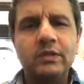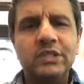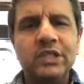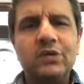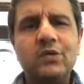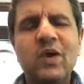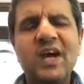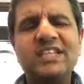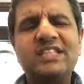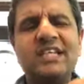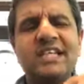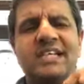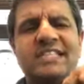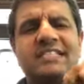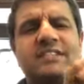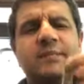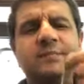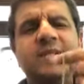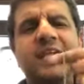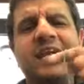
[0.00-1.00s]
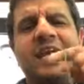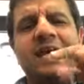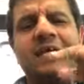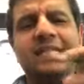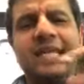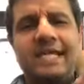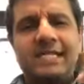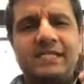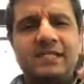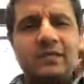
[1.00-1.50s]
The question is something
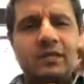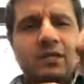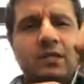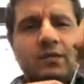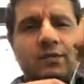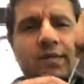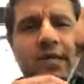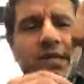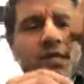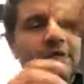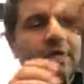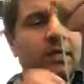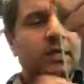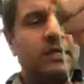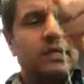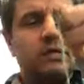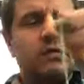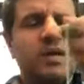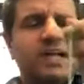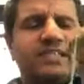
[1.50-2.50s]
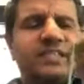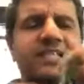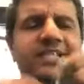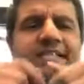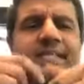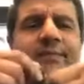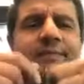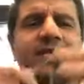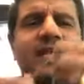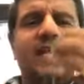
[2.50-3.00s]
like this. Okay, the question
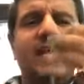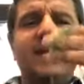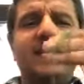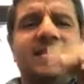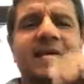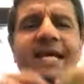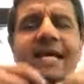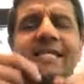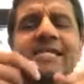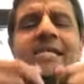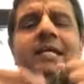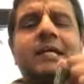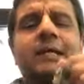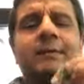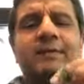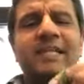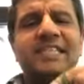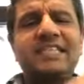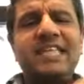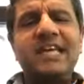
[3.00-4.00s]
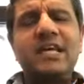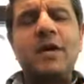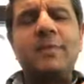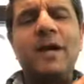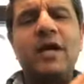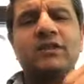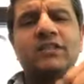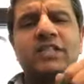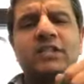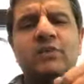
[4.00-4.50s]
is something like this. Please think
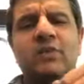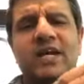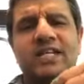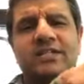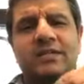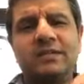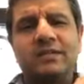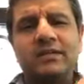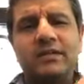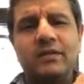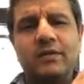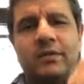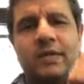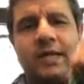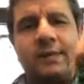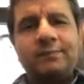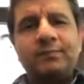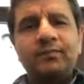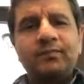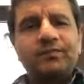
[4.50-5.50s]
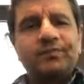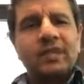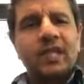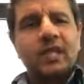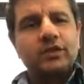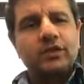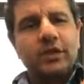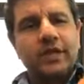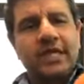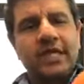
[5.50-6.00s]
about this question. Okay,
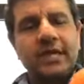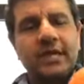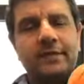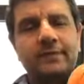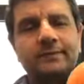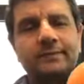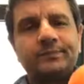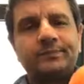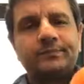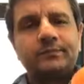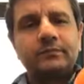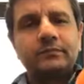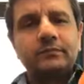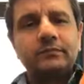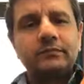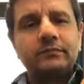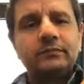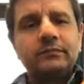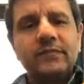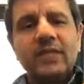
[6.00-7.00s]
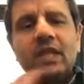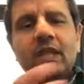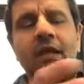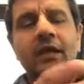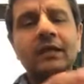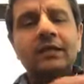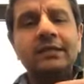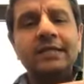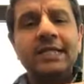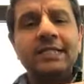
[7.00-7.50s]
so here,
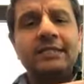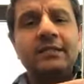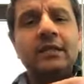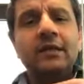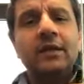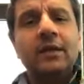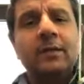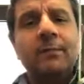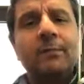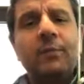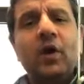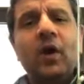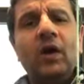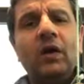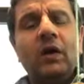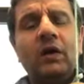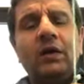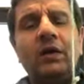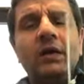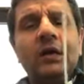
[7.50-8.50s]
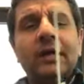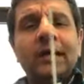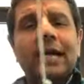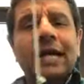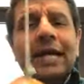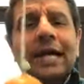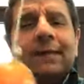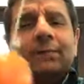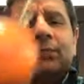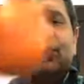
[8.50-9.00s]
this ball,
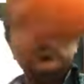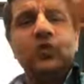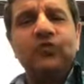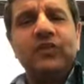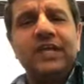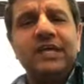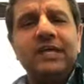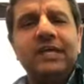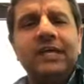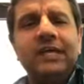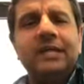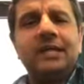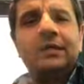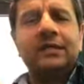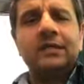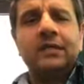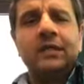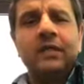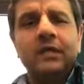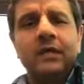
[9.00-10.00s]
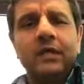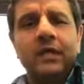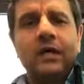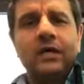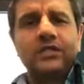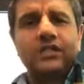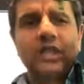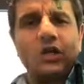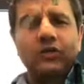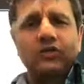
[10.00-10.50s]
I am moving in
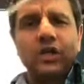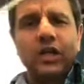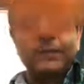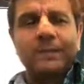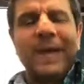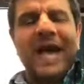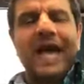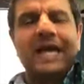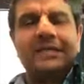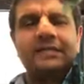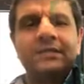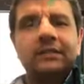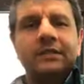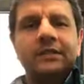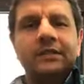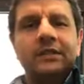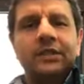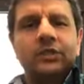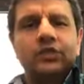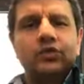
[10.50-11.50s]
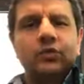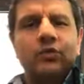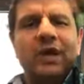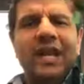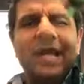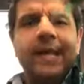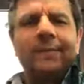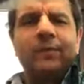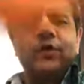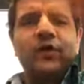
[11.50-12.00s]
a circular path. So
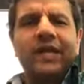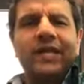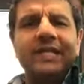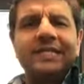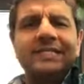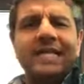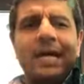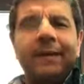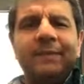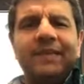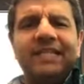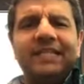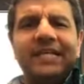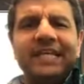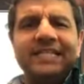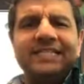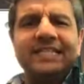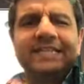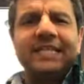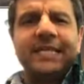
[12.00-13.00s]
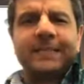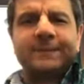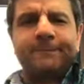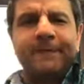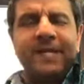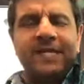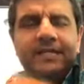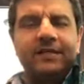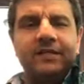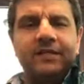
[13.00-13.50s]
what I am going is I am increasing the
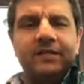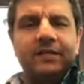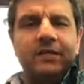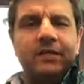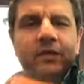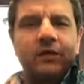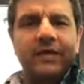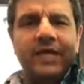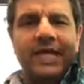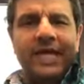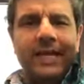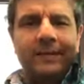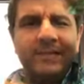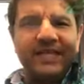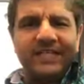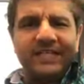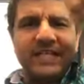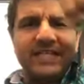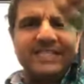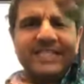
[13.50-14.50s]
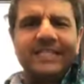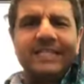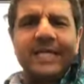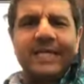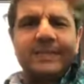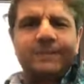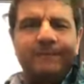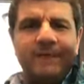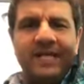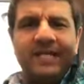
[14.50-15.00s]
speed. Okay, I am increasing
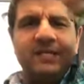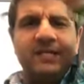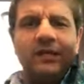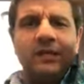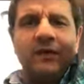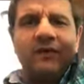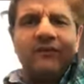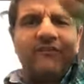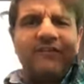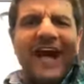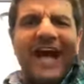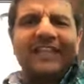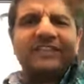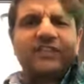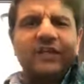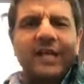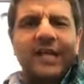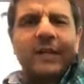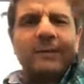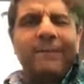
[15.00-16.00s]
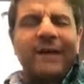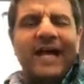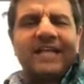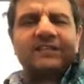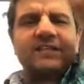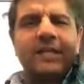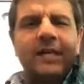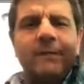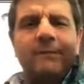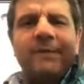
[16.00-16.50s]
the speed faster and
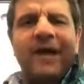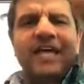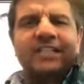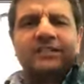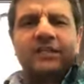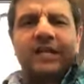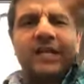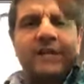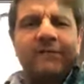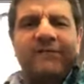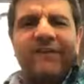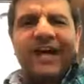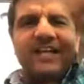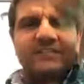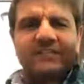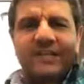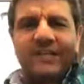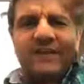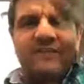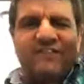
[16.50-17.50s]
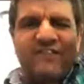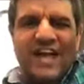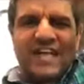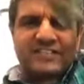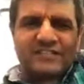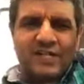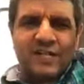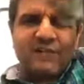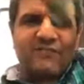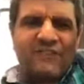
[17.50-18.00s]
faster and faster and faster and
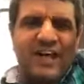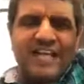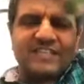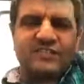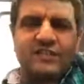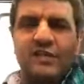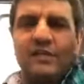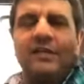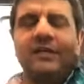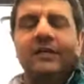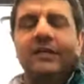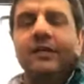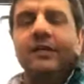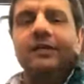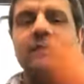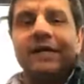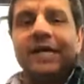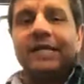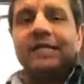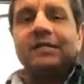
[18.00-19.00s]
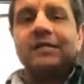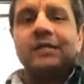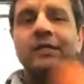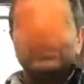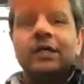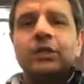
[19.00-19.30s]
faster and faster, right?